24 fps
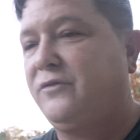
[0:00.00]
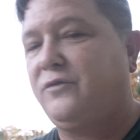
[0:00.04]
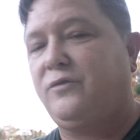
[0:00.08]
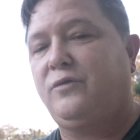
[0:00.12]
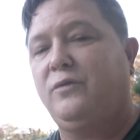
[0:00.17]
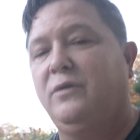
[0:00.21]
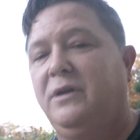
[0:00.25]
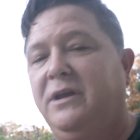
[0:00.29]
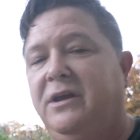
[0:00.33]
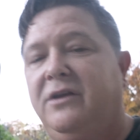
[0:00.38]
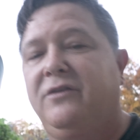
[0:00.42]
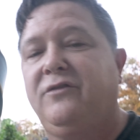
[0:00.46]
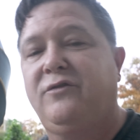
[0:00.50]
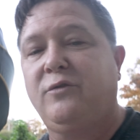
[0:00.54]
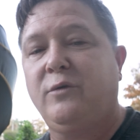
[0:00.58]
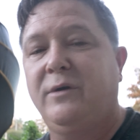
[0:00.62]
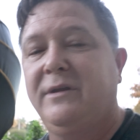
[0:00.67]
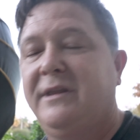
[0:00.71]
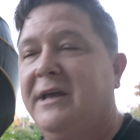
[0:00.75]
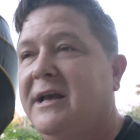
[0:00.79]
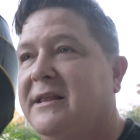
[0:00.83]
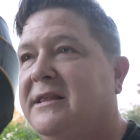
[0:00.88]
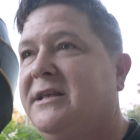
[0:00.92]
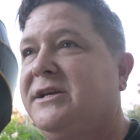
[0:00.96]
truly
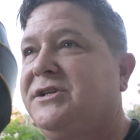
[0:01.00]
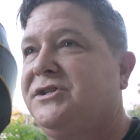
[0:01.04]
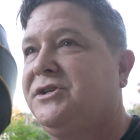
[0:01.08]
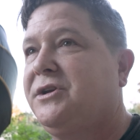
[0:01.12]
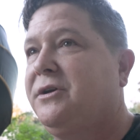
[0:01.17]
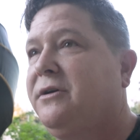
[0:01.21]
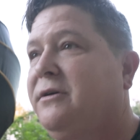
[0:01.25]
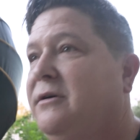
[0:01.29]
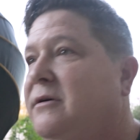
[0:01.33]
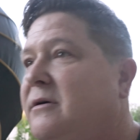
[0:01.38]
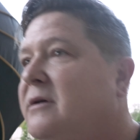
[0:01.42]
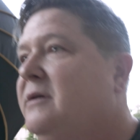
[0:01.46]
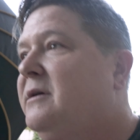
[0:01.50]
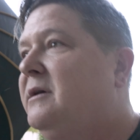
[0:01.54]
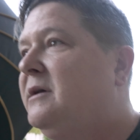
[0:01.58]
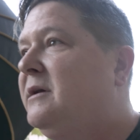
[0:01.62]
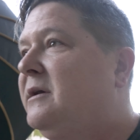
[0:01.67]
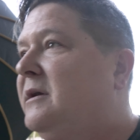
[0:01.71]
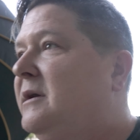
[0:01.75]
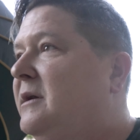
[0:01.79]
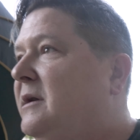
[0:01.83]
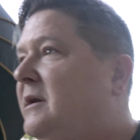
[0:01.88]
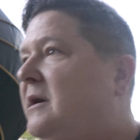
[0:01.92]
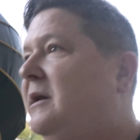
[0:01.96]
enjoyed that this year.
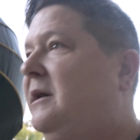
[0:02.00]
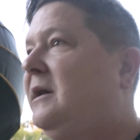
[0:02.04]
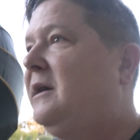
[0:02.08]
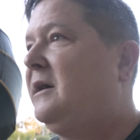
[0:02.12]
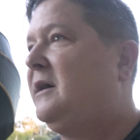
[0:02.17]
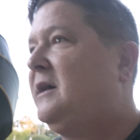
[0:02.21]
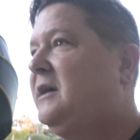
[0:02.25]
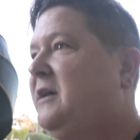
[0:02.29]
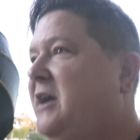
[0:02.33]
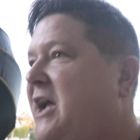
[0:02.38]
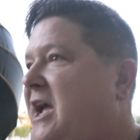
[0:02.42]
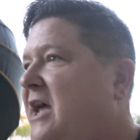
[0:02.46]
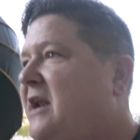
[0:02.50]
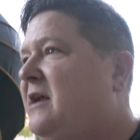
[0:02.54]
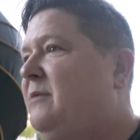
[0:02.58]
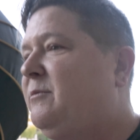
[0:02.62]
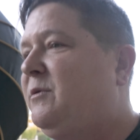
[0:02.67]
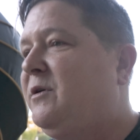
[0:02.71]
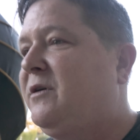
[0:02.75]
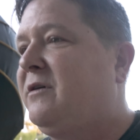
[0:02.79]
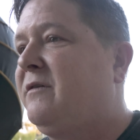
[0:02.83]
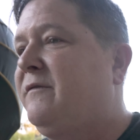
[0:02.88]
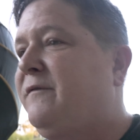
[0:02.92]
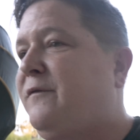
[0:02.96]
Uh, and
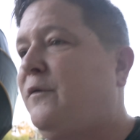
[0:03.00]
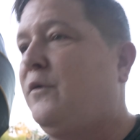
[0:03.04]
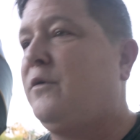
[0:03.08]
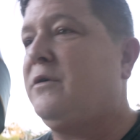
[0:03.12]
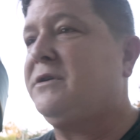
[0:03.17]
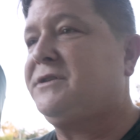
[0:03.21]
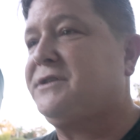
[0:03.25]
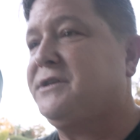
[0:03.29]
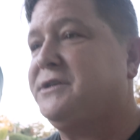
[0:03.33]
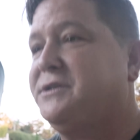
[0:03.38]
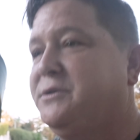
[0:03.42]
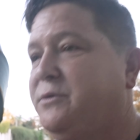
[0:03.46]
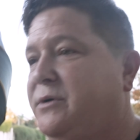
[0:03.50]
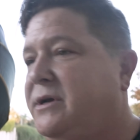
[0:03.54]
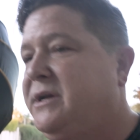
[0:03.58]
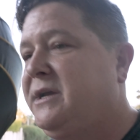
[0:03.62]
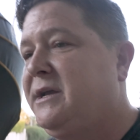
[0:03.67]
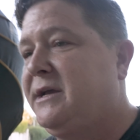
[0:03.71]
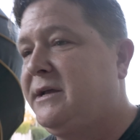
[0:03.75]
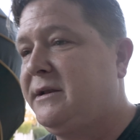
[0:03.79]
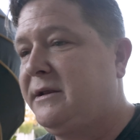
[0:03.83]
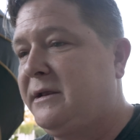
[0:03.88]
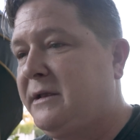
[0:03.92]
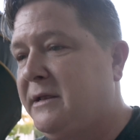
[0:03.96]
I'm looking forward to doing
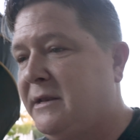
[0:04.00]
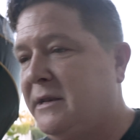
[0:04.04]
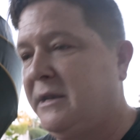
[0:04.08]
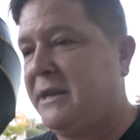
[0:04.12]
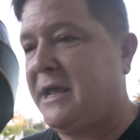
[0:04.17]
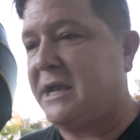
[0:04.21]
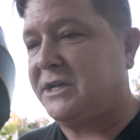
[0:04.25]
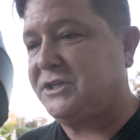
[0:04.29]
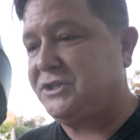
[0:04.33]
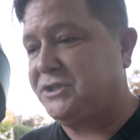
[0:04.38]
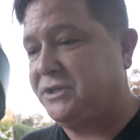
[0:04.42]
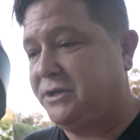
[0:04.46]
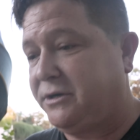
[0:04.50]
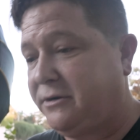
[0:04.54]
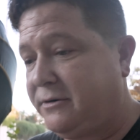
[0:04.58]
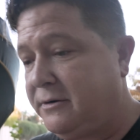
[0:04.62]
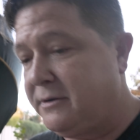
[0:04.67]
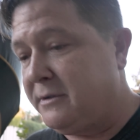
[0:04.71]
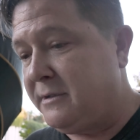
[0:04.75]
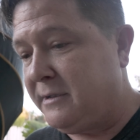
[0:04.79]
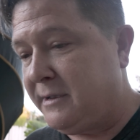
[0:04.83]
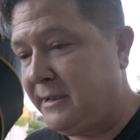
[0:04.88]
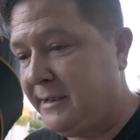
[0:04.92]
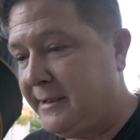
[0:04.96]
it next year.
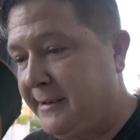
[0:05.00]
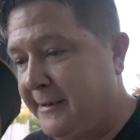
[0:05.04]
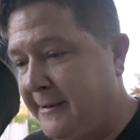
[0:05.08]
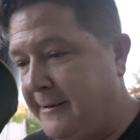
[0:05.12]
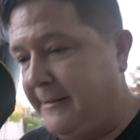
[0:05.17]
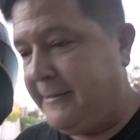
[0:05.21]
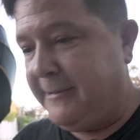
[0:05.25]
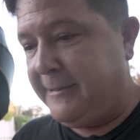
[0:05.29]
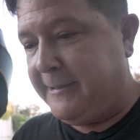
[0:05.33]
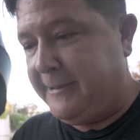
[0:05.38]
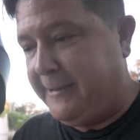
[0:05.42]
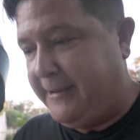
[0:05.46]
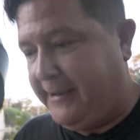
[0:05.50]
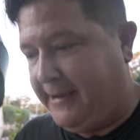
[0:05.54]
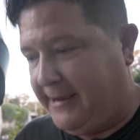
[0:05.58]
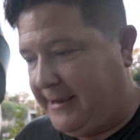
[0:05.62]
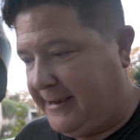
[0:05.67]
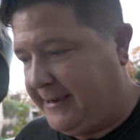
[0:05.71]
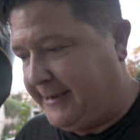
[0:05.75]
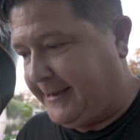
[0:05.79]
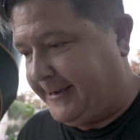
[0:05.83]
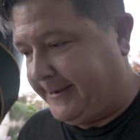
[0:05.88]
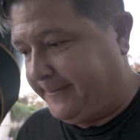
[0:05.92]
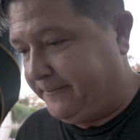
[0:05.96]

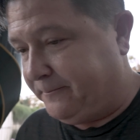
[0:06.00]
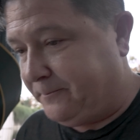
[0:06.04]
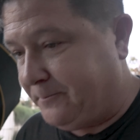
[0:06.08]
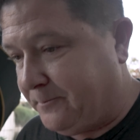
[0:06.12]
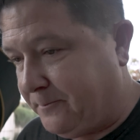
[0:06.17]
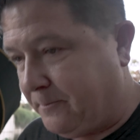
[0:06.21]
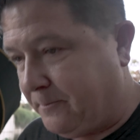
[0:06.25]
Um,